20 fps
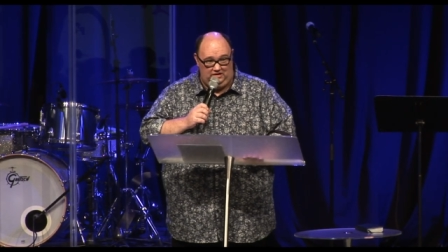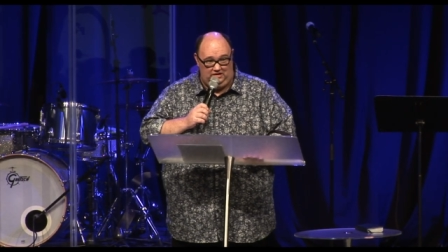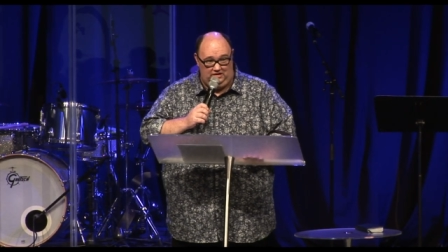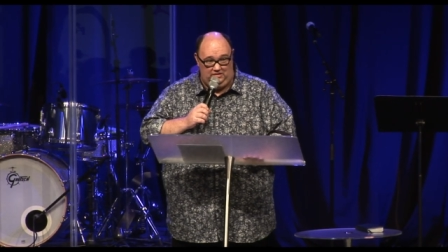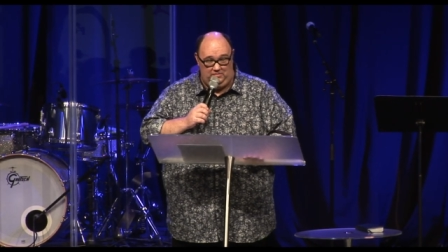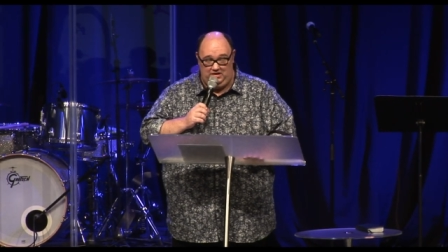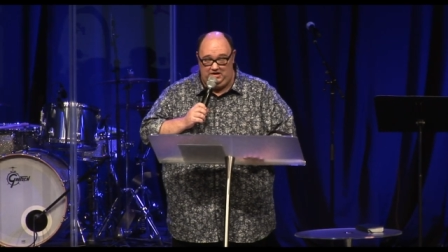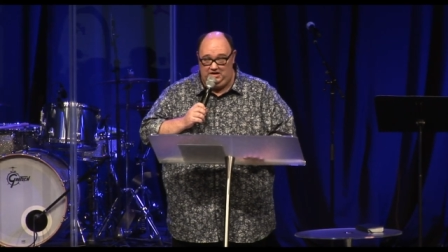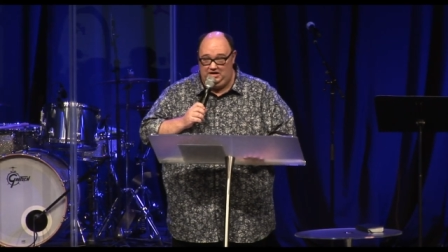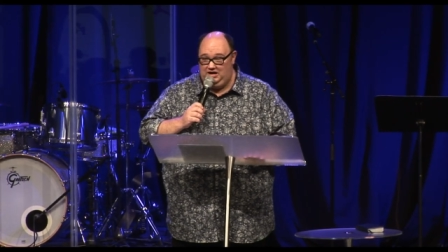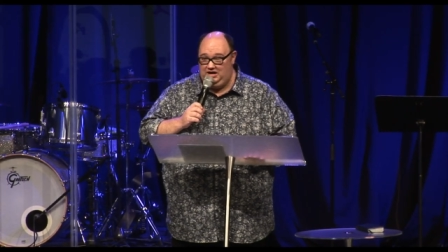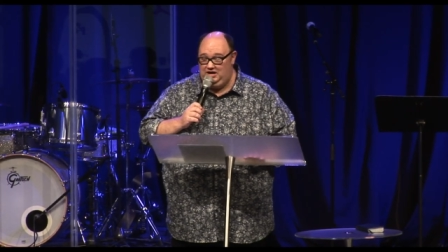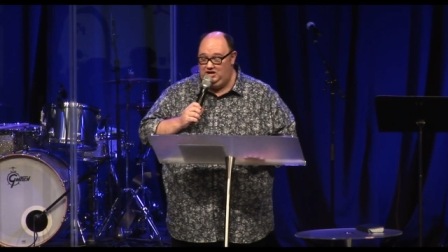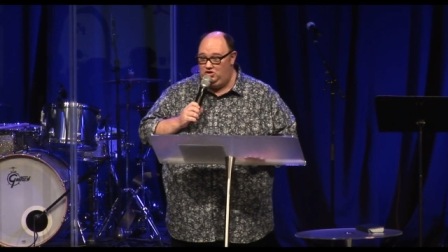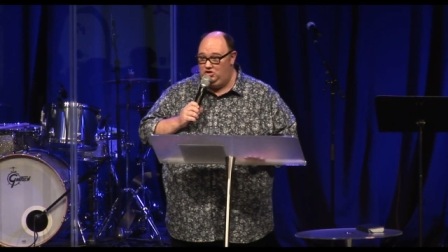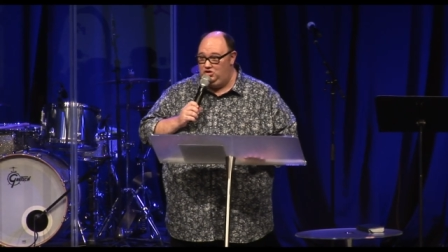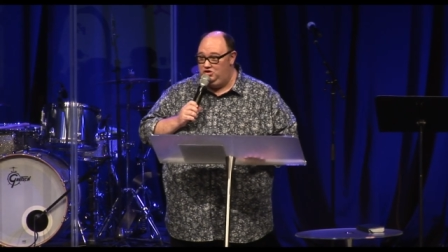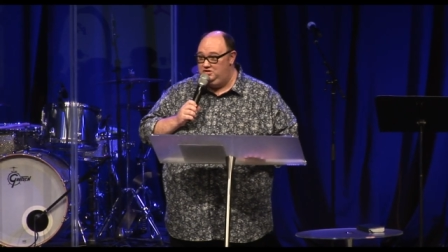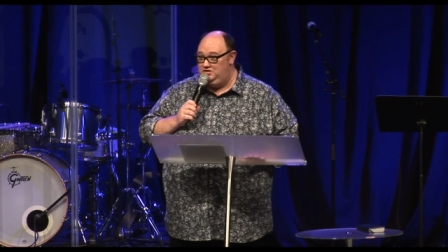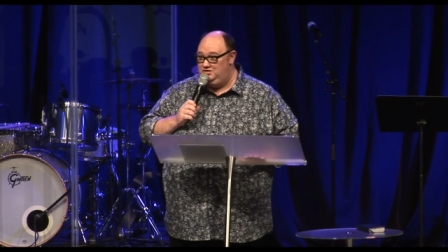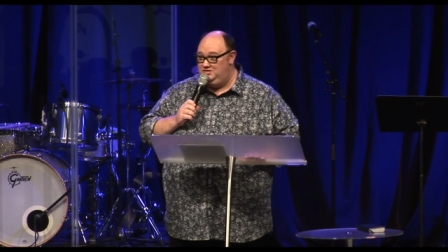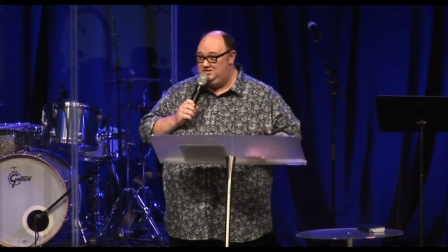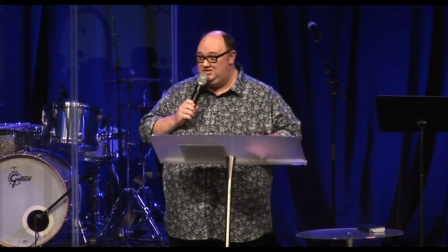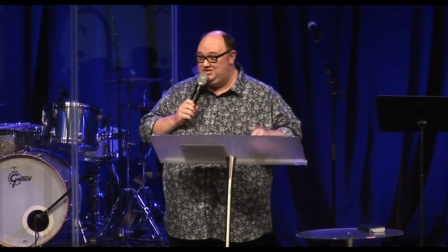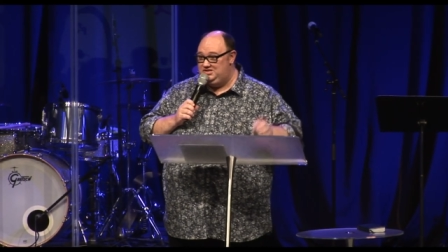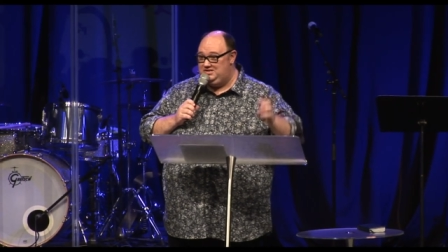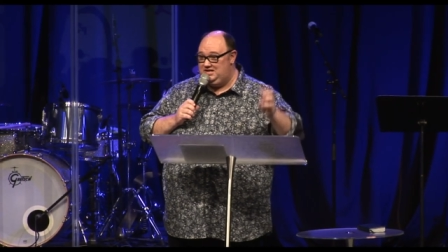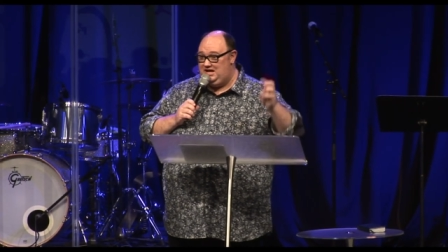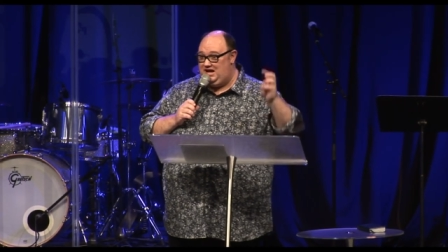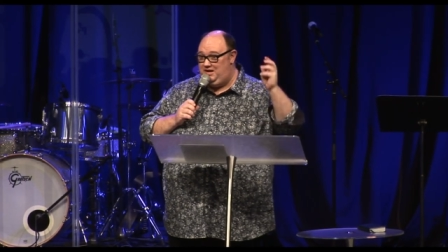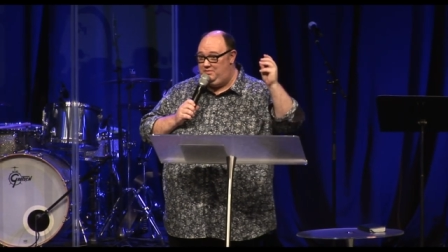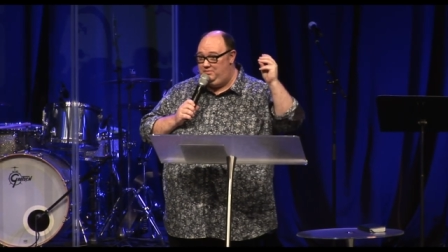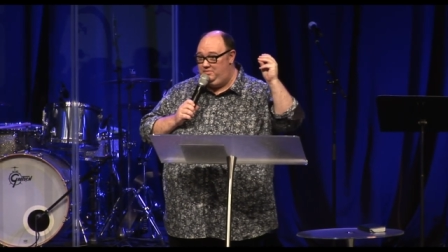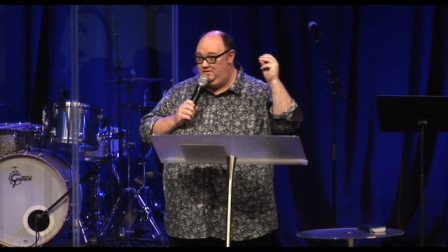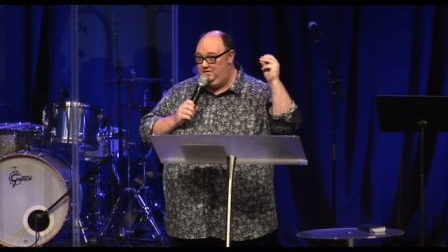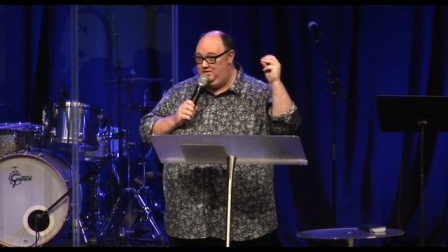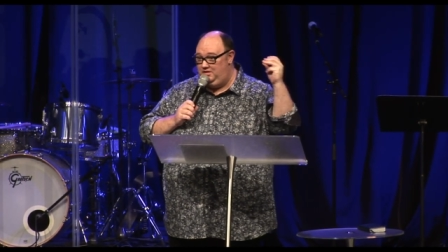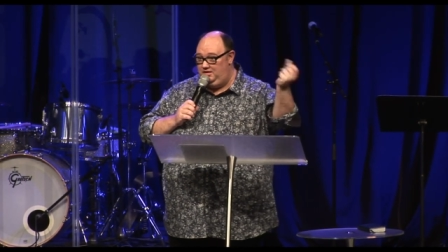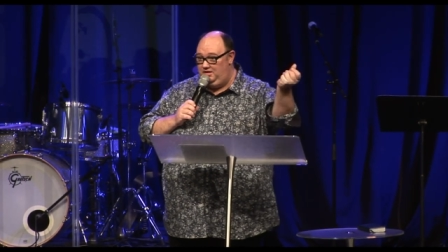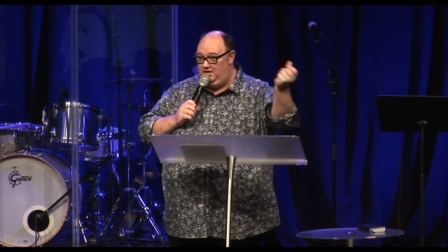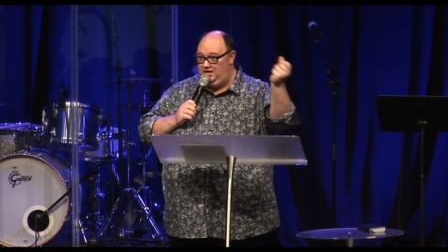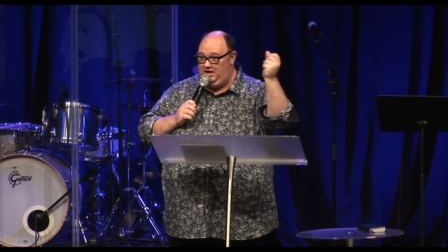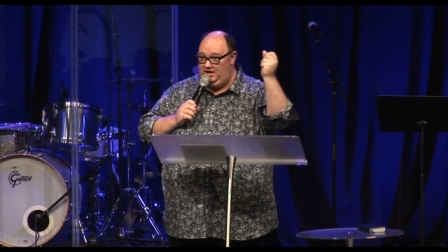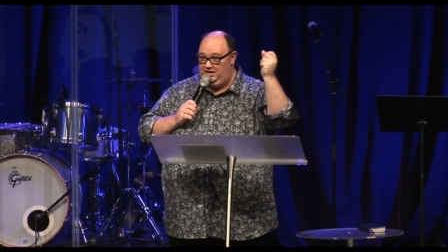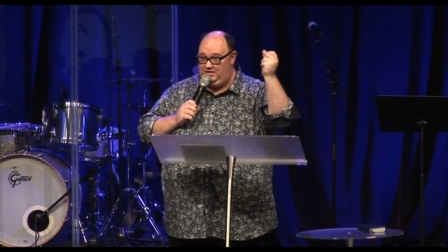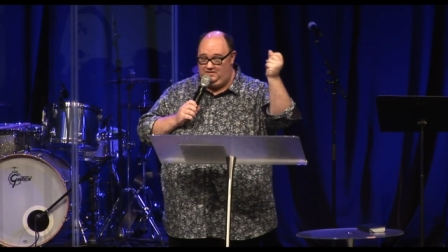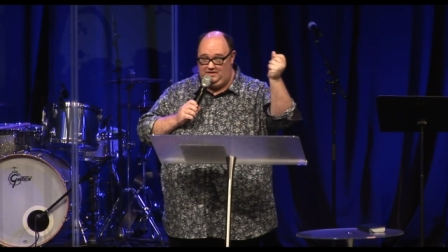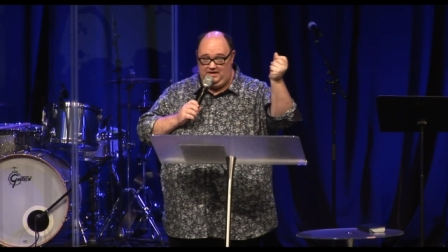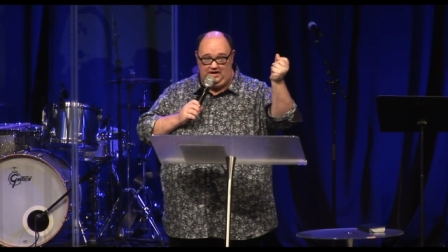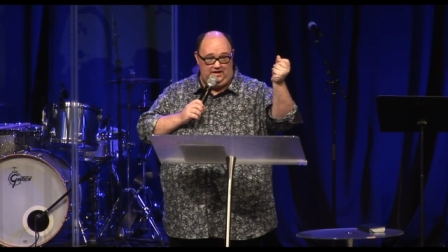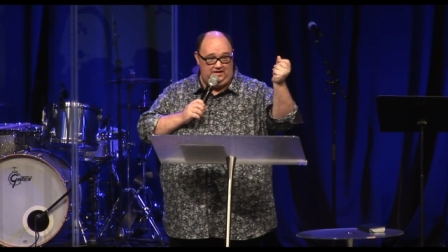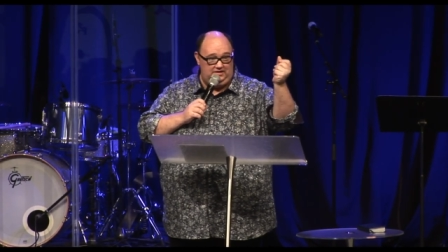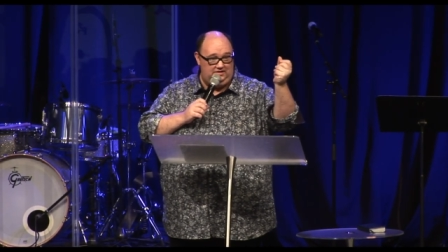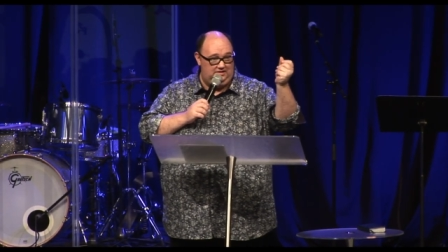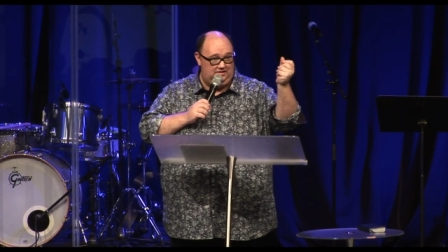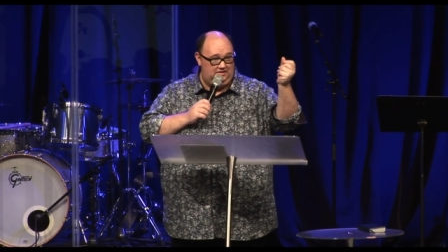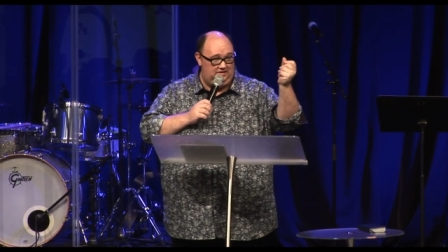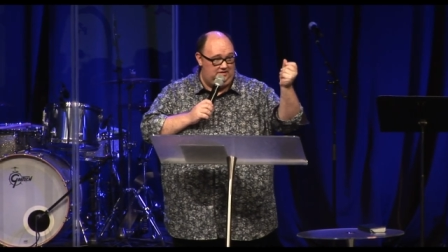I mean, he could snap like that.